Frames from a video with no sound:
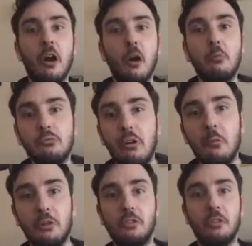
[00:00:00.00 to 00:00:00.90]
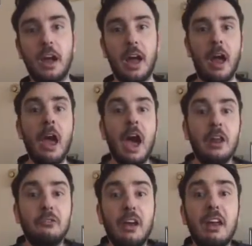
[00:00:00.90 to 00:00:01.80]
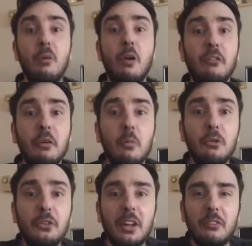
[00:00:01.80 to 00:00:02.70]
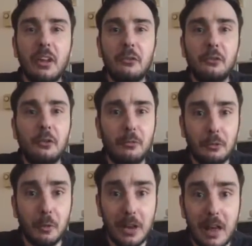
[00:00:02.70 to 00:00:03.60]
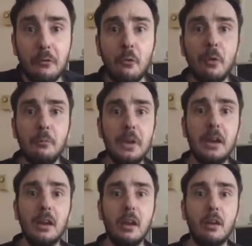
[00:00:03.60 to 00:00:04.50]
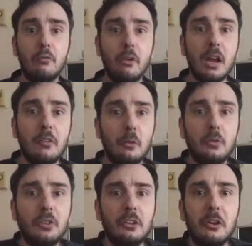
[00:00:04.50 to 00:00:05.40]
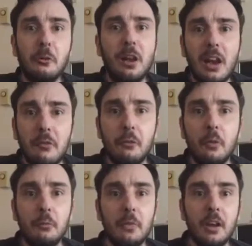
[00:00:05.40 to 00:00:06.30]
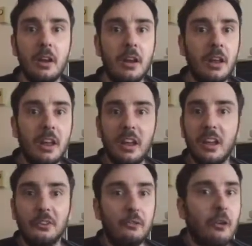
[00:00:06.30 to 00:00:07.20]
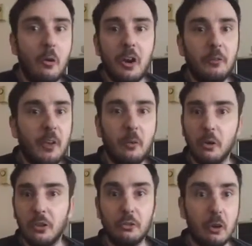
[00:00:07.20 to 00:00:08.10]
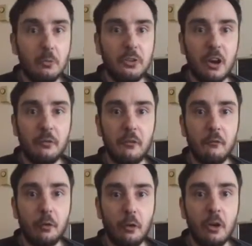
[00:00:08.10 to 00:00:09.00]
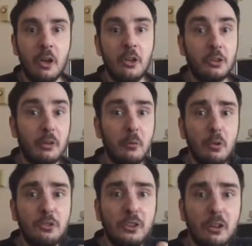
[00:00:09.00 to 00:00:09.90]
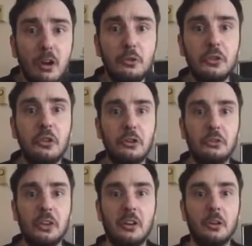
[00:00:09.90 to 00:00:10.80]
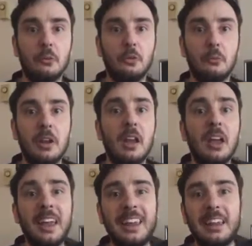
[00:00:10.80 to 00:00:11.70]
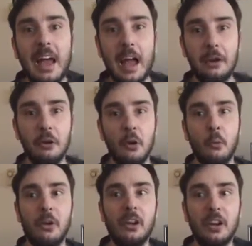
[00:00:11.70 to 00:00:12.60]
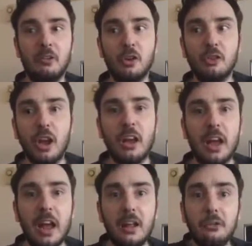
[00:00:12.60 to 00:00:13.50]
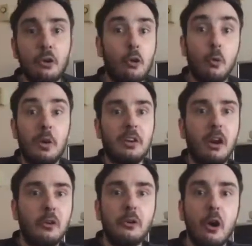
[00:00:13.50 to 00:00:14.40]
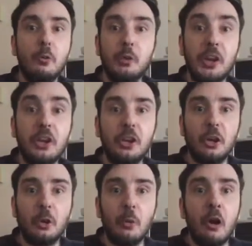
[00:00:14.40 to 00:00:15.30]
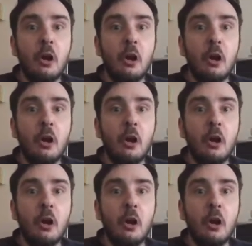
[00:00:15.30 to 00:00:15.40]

I promise you that. And I tell you what, if he wants to get down to a level with me, right, if he wants to get down to a level with me, he has no idea what he's got himself in for. So if he wants to go to no DQs with me, he can. We can either shake hands or we can go no DQ.